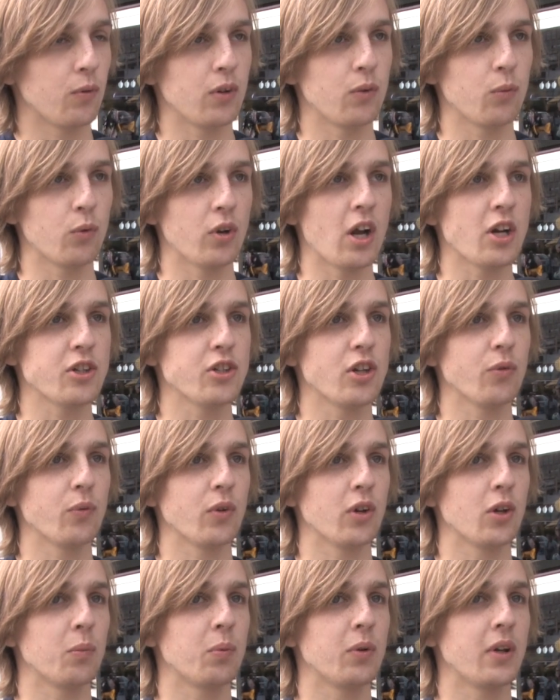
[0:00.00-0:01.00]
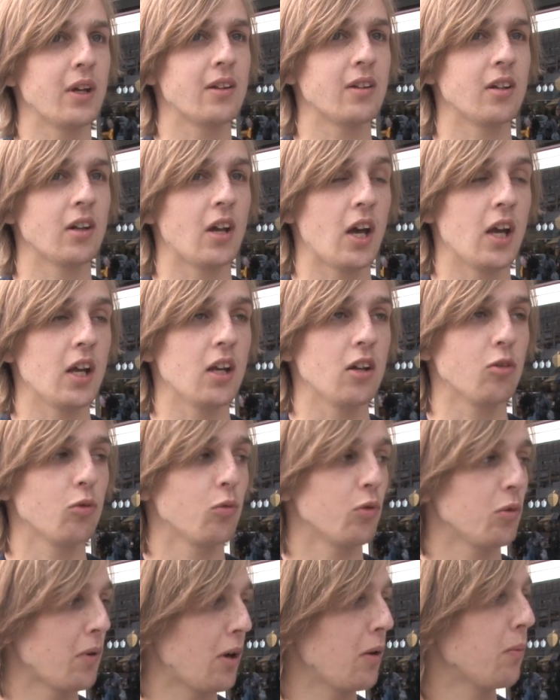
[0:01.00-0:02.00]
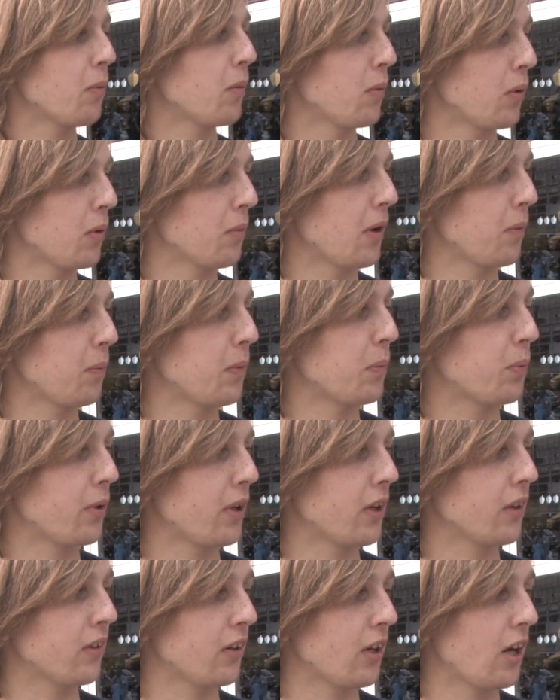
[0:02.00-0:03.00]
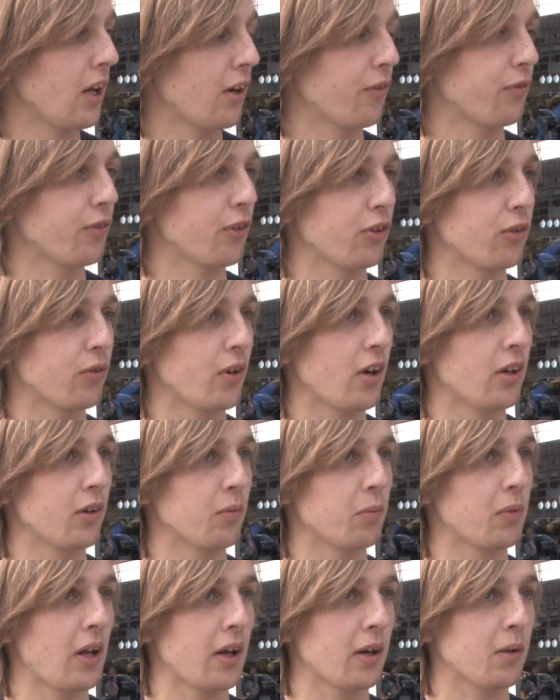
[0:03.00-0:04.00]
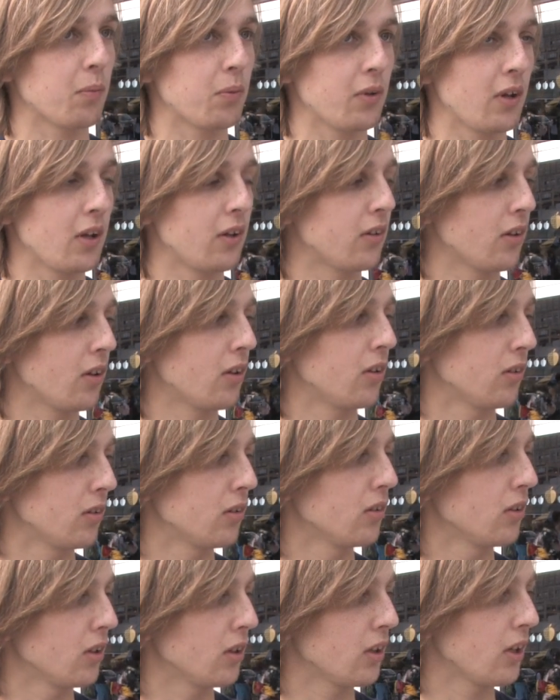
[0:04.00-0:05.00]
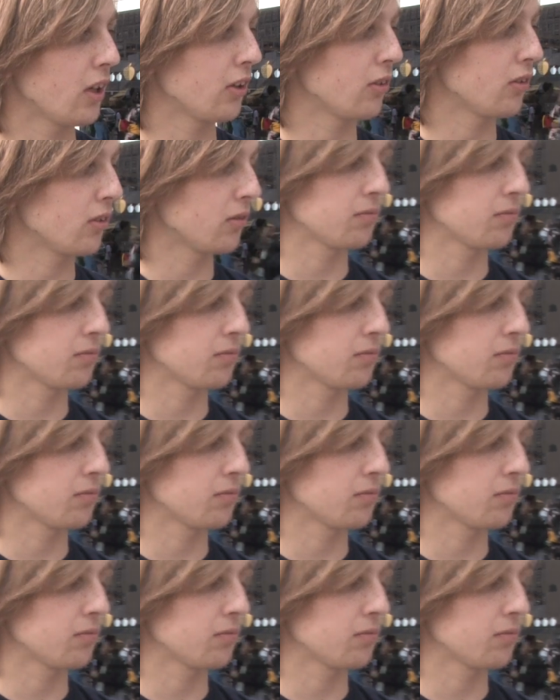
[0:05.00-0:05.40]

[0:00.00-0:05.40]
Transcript: We're not sure if we're going to play tonight. We might be playing tonight our first round of bracket play, so, yeah.